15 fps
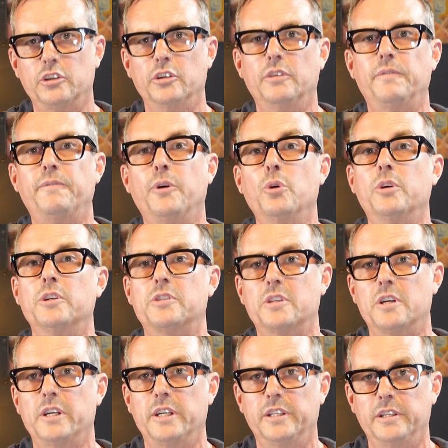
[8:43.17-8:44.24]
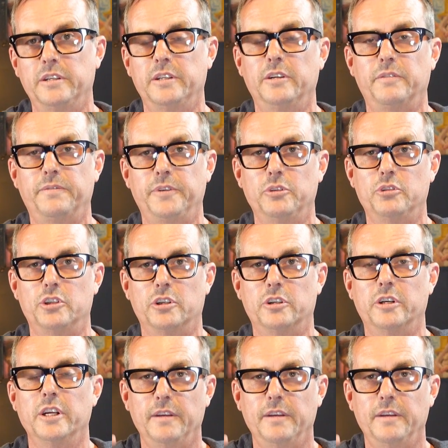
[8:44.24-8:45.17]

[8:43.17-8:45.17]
going to focus on in the near future.